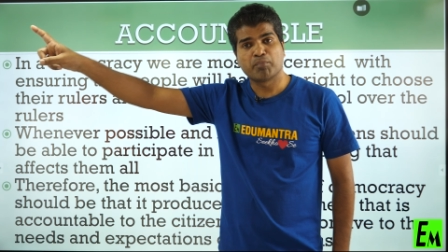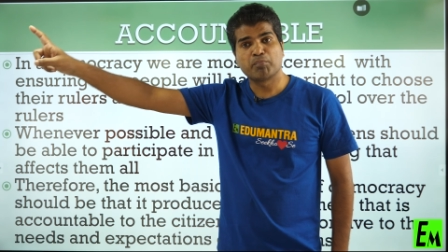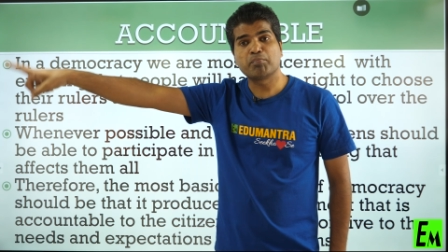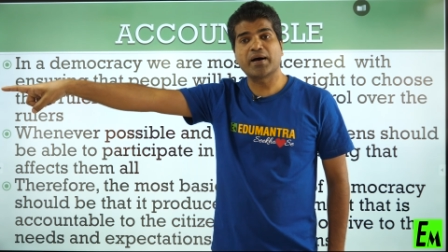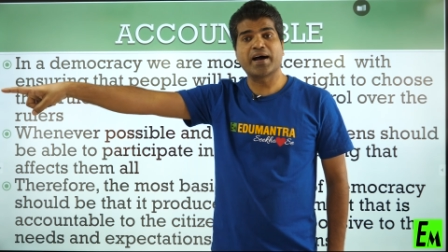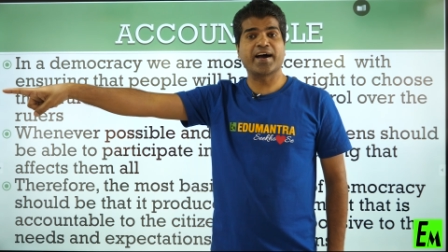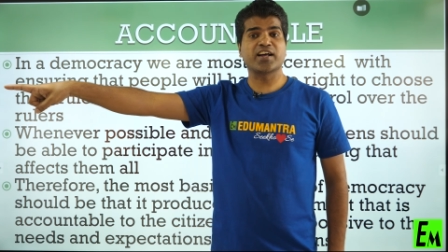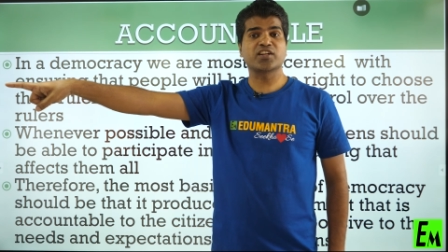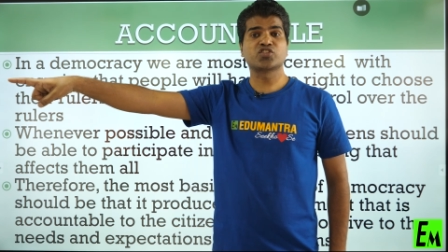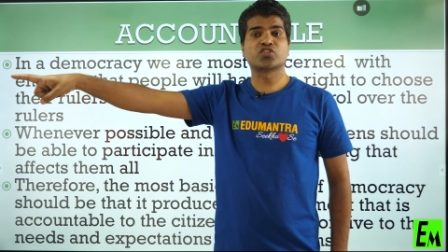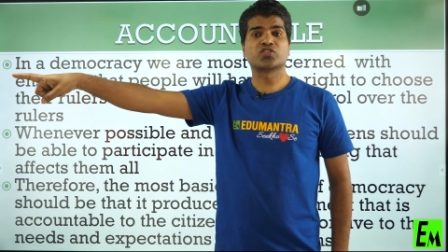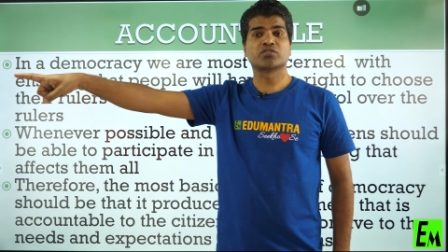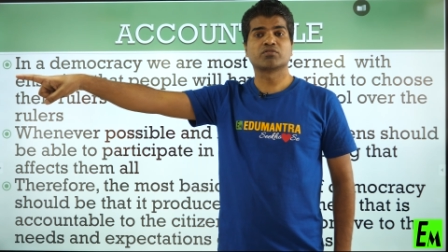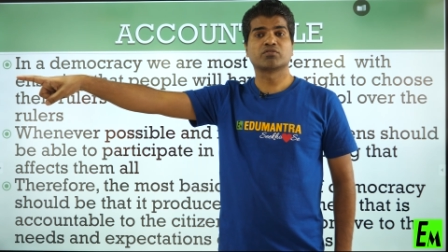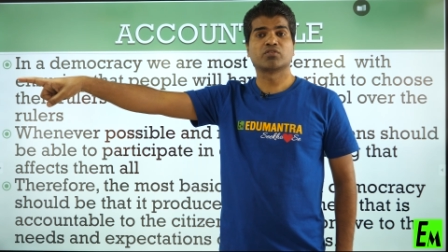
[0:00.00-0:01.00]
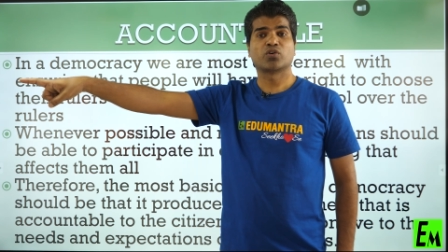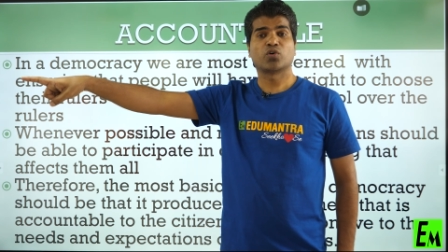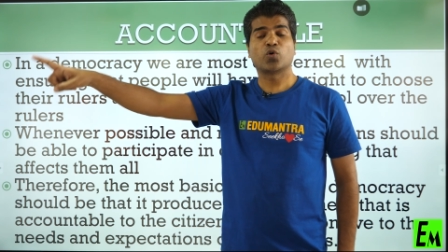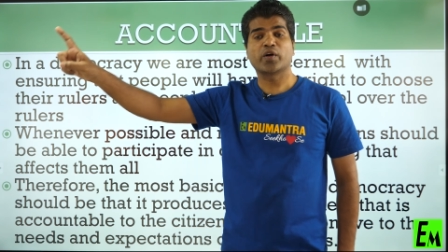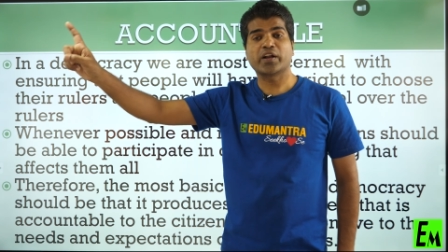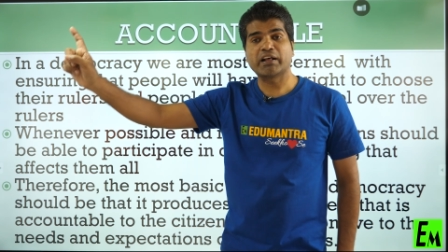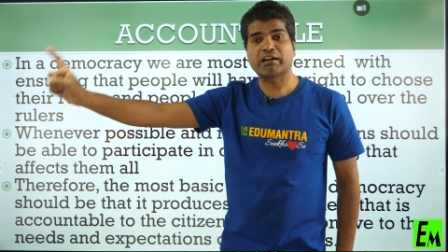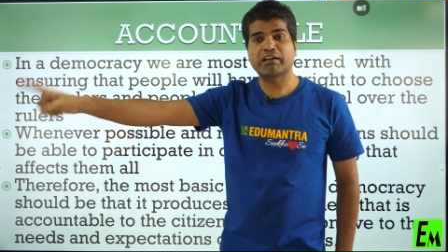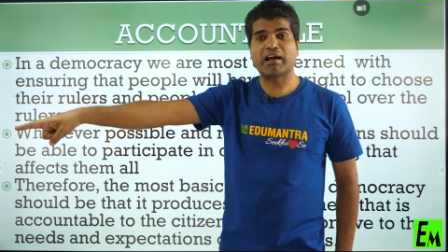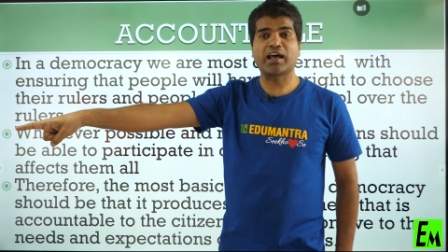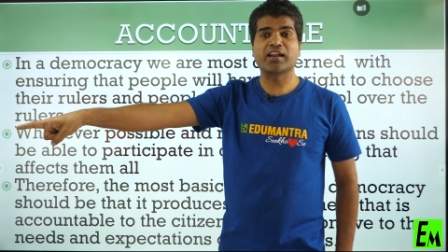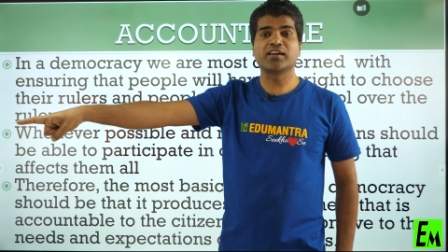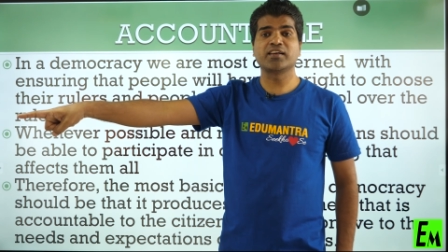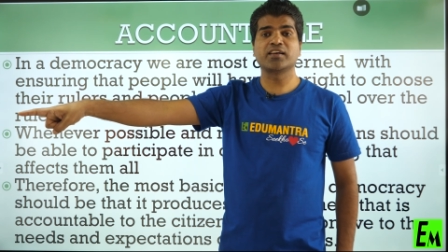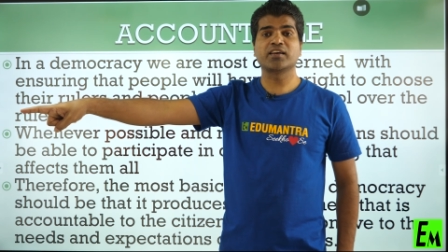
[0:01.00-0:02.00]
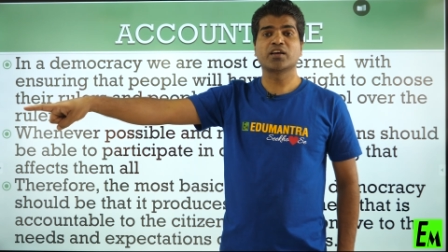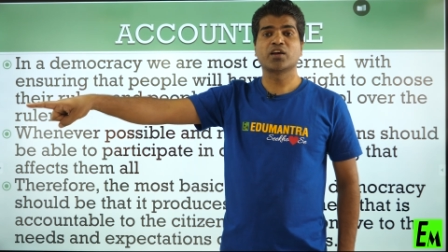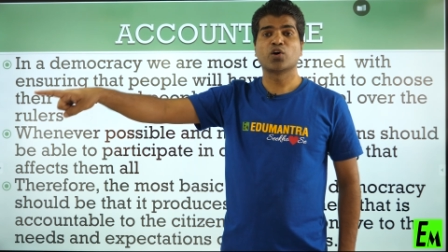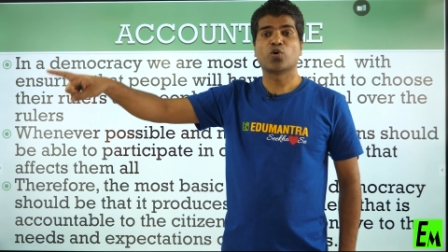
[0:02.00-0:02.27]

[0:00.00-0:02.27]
march or a rally